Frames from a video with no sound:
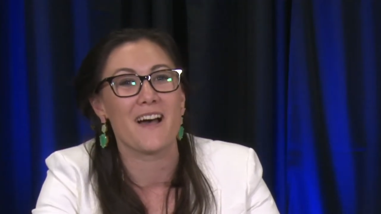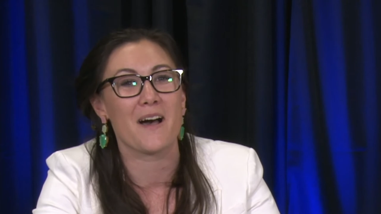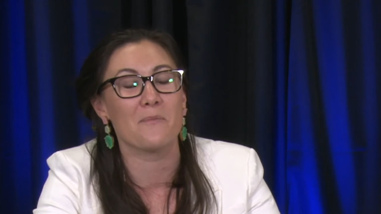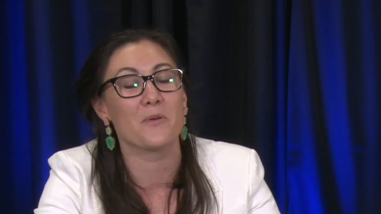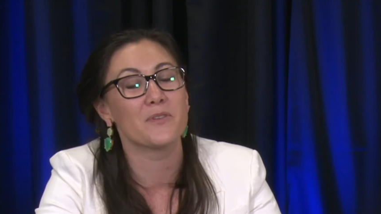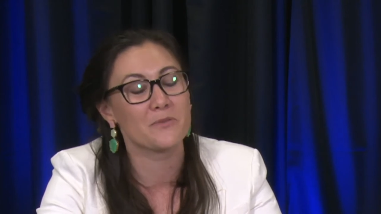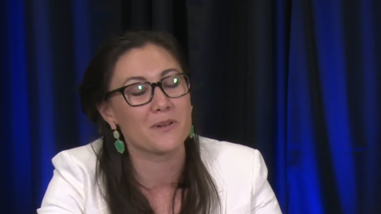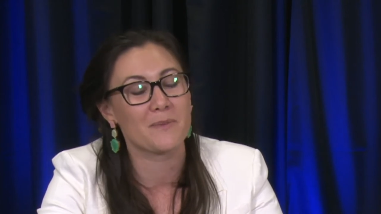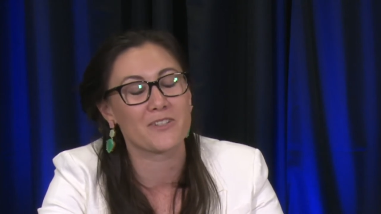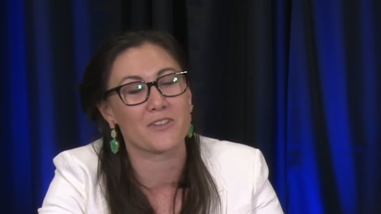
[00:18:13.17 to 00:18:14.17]
um, but we do
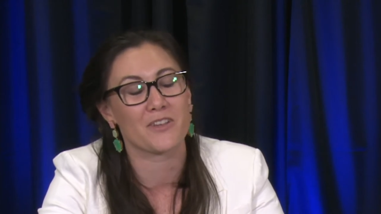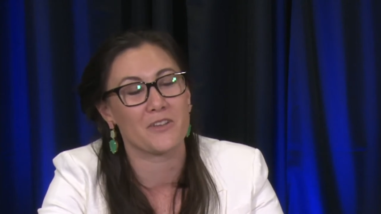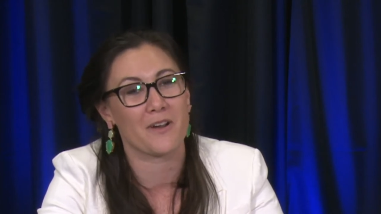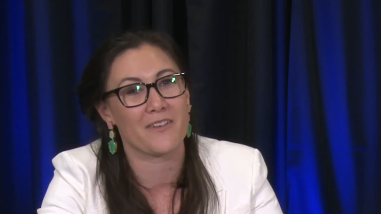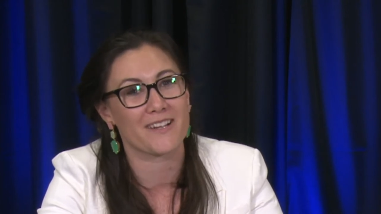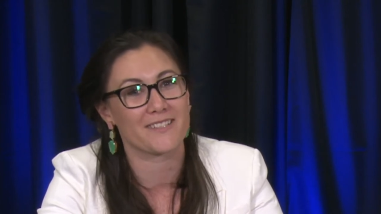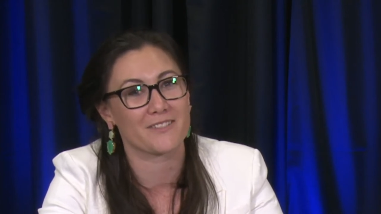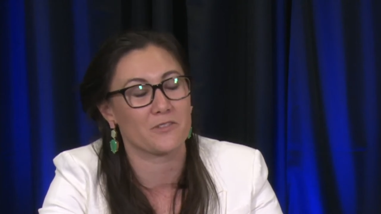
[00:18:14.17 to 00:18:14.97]
want to make sure that you have access to